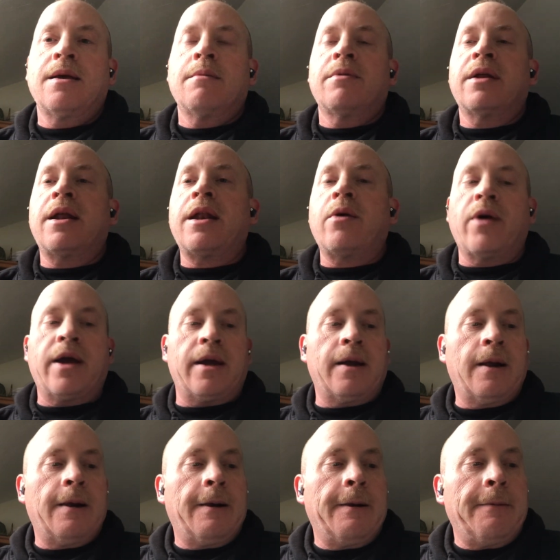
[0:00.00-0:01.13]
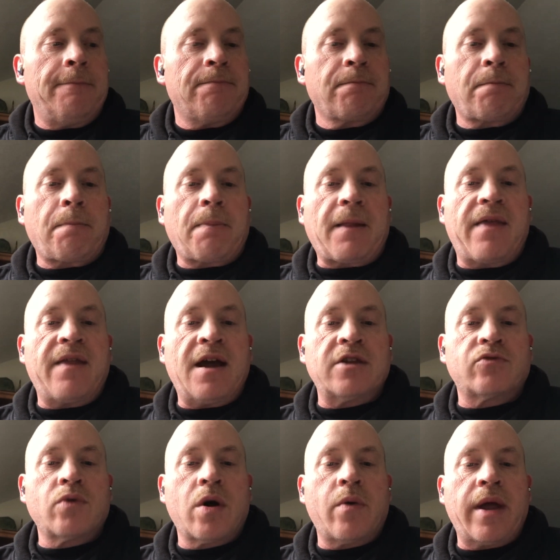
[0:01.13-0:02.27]
But anyway, that's
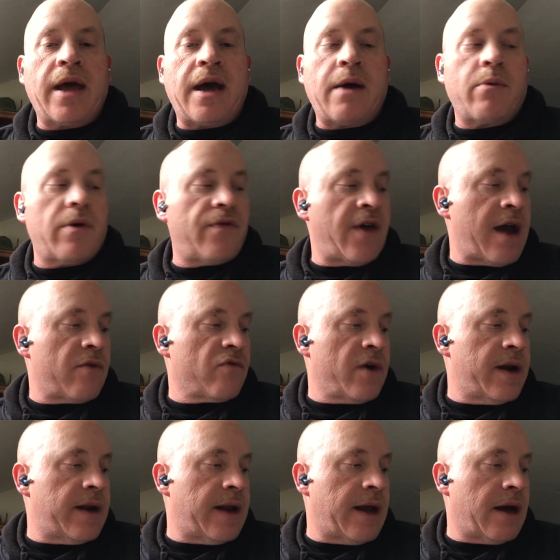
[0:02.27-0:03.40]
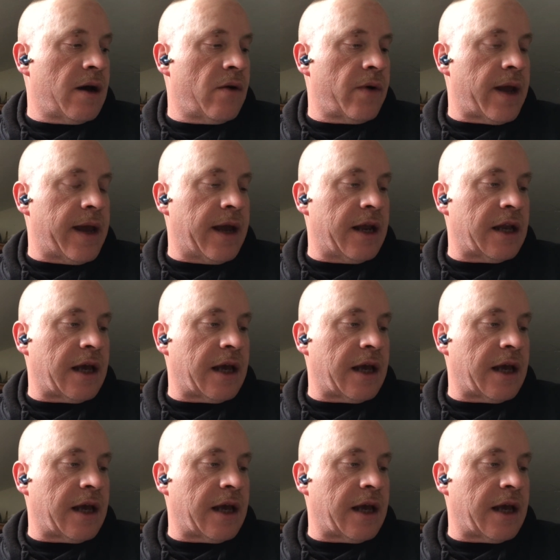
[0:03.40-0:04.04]
where we are with that right now, and